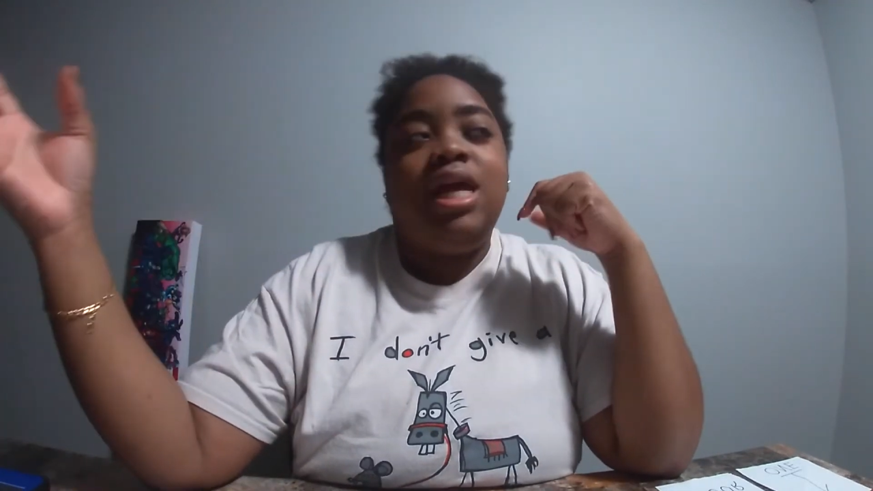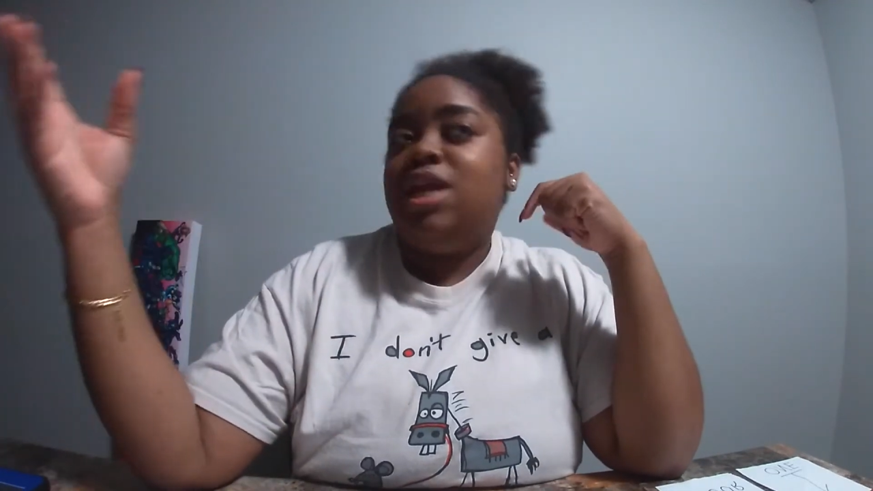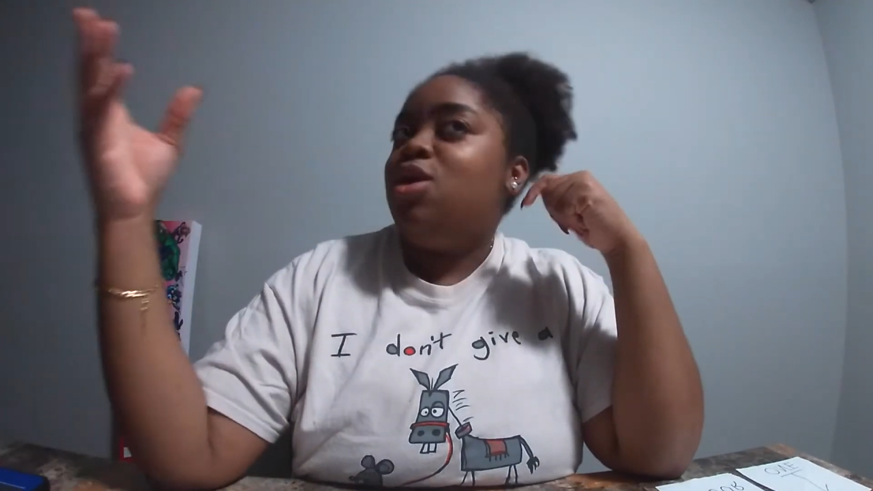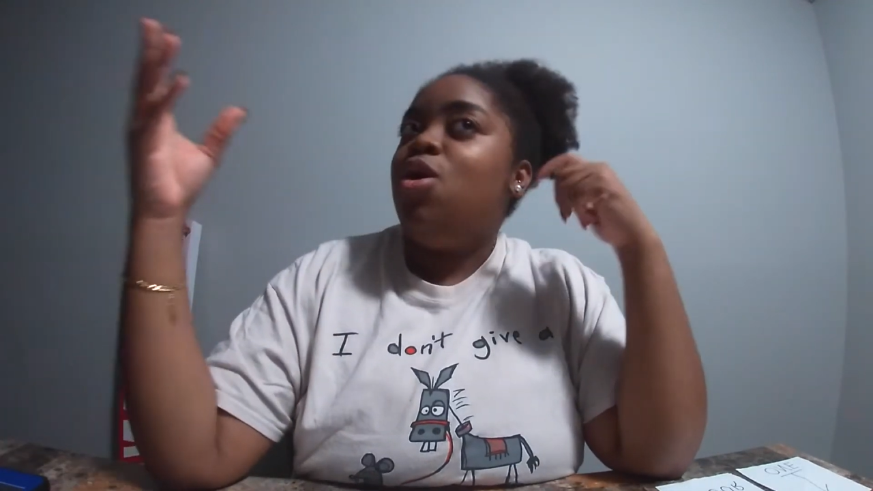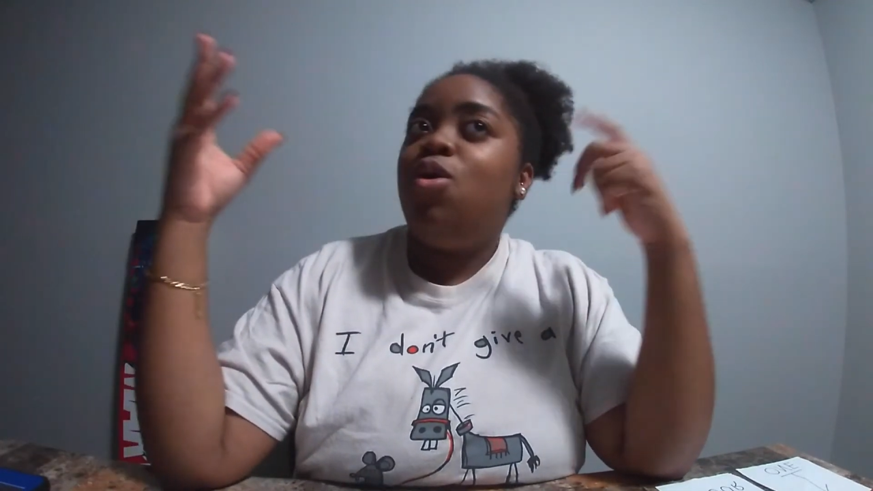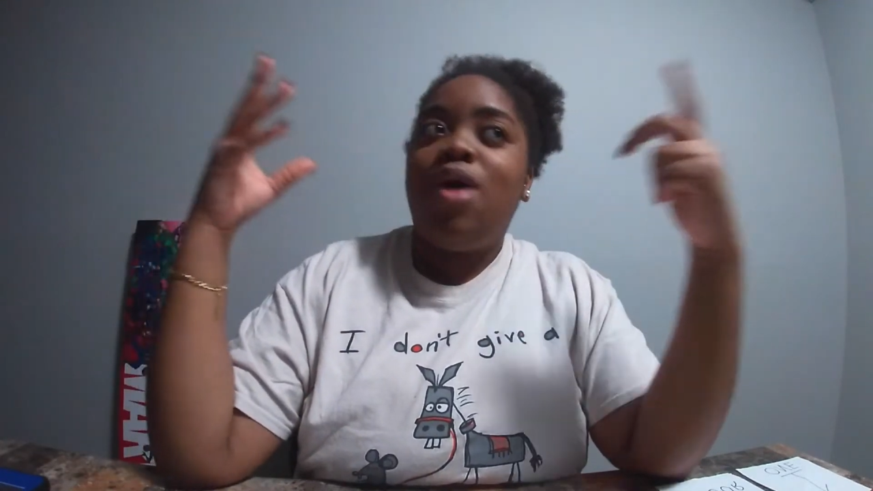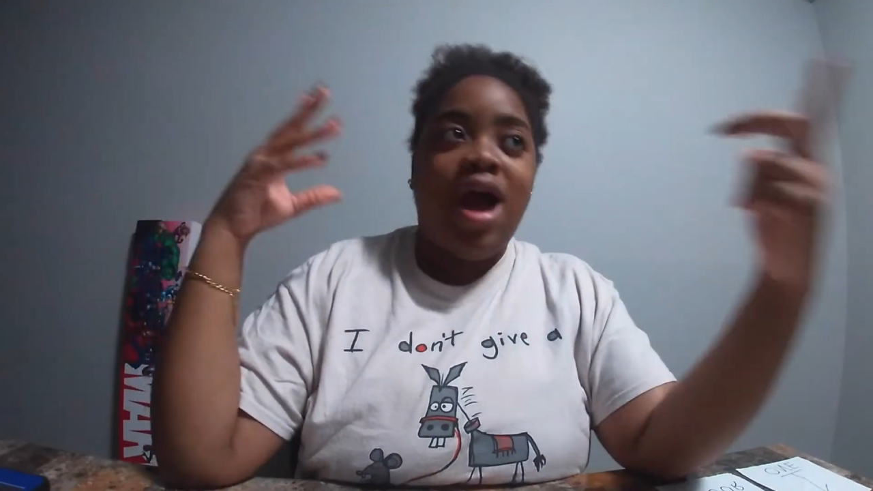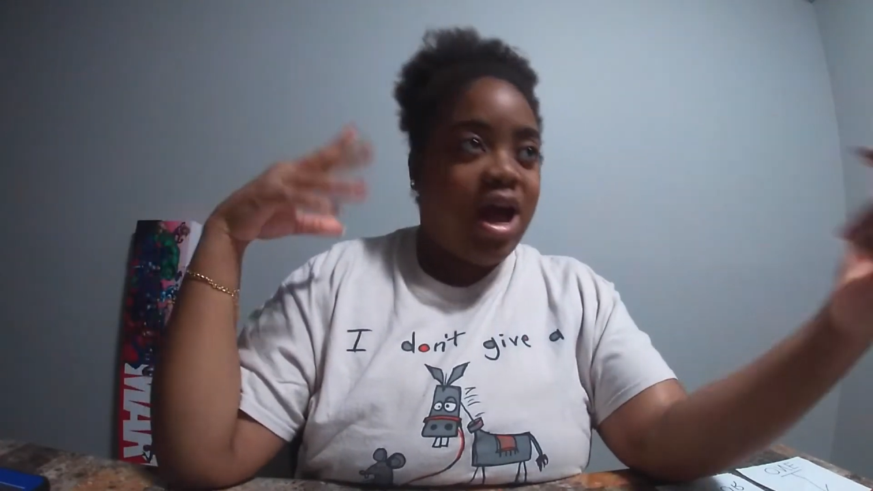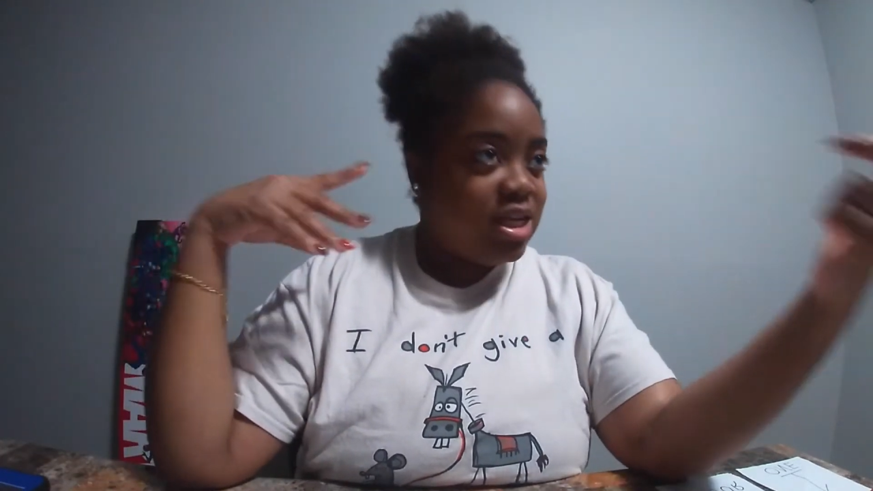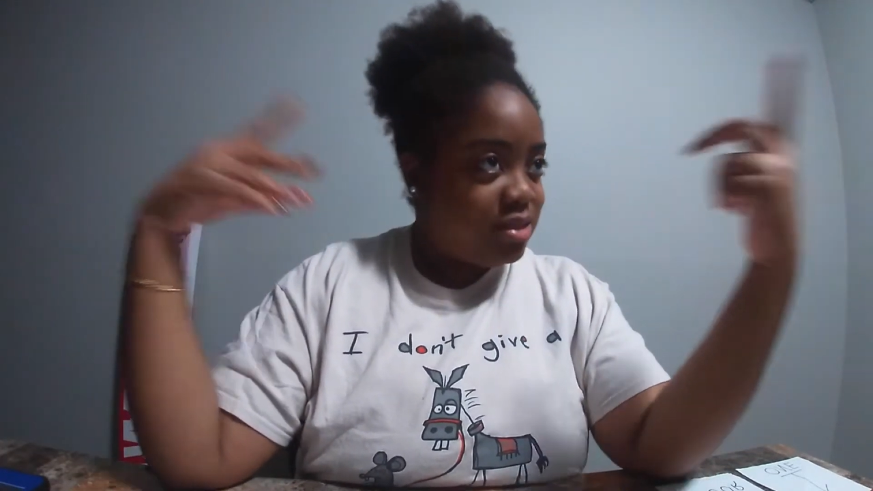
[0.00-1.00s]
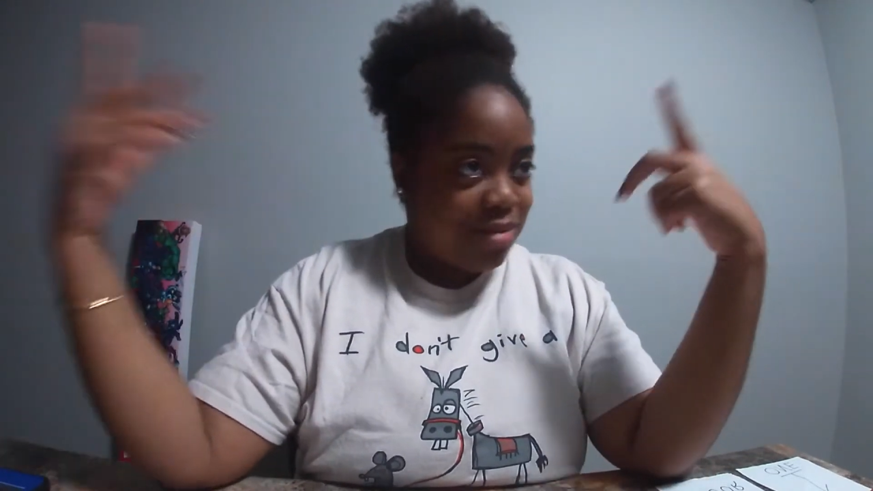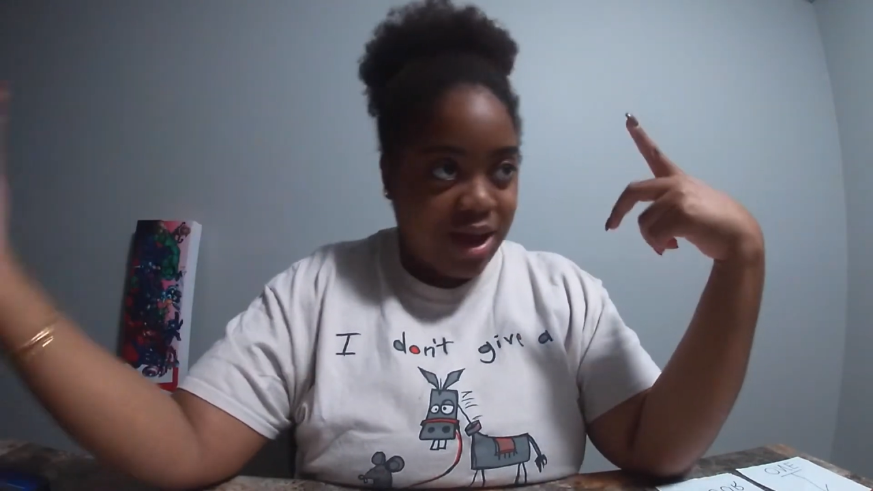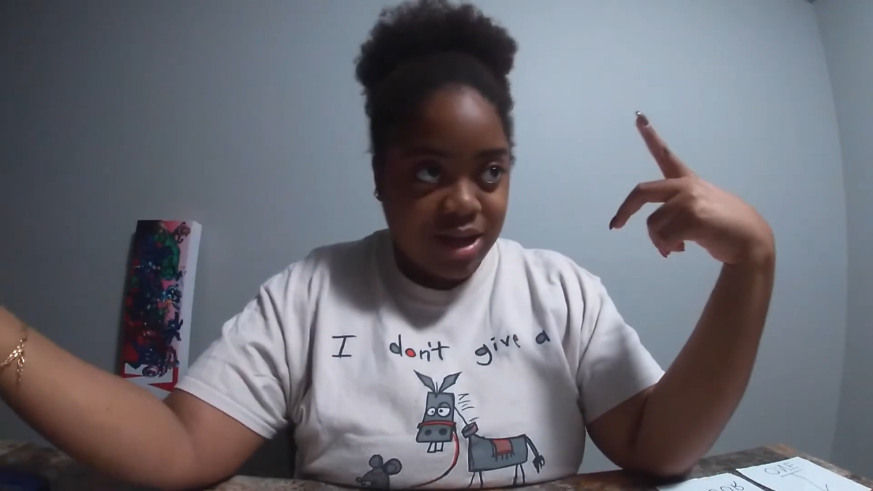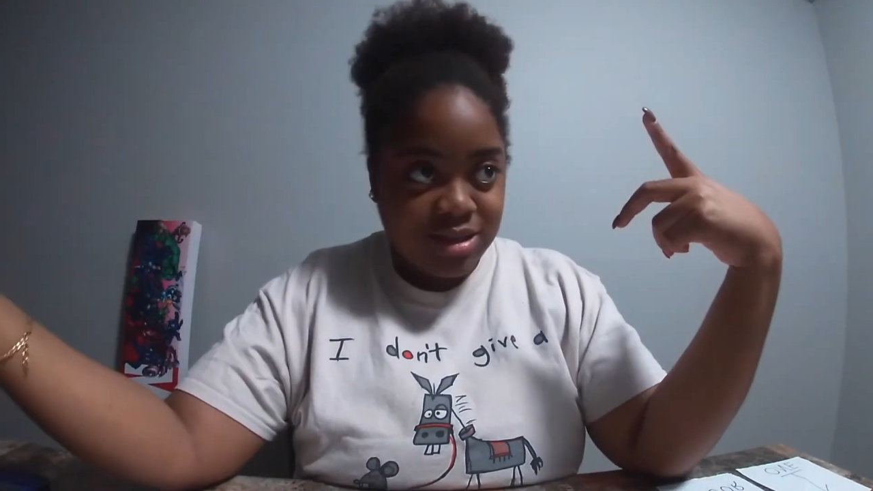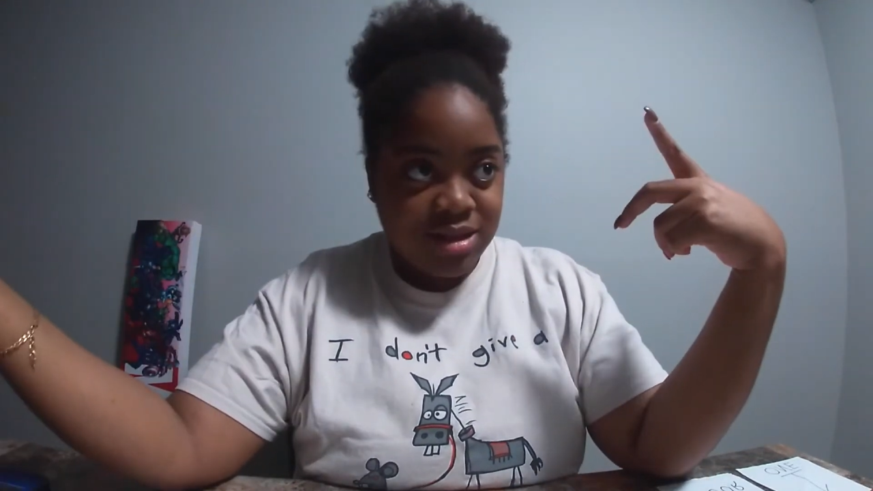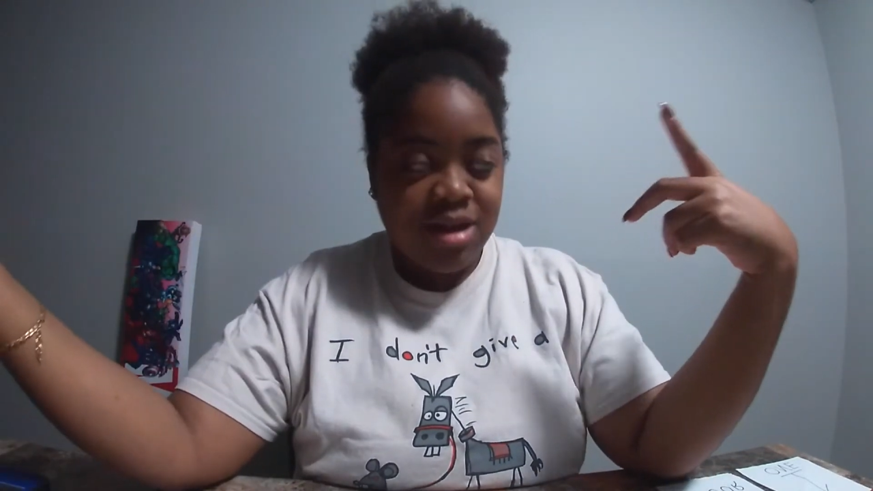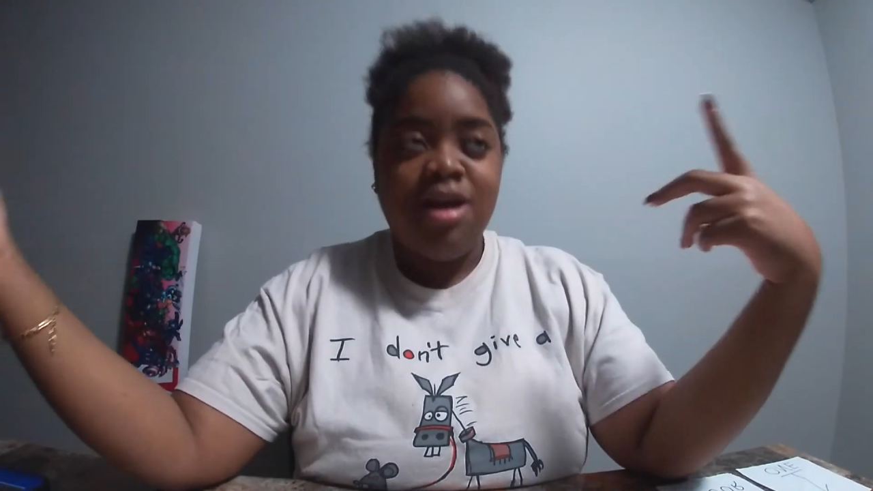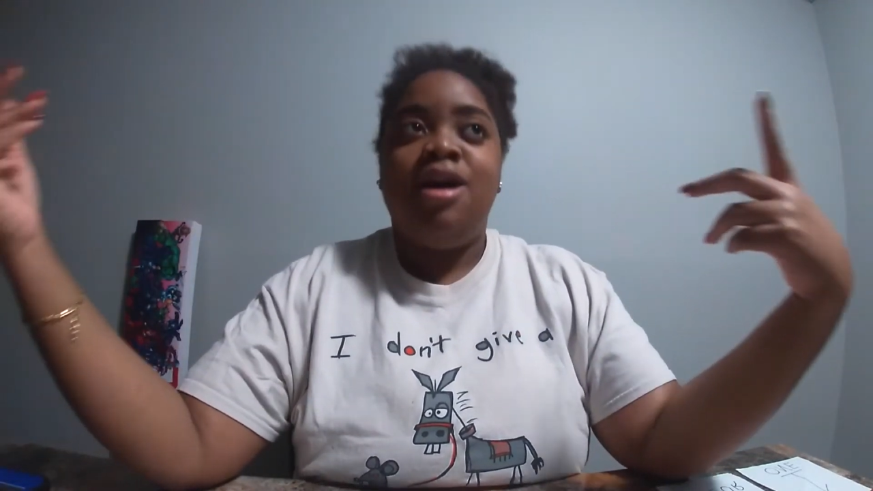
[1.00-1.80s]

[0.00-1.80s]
in the whole aspect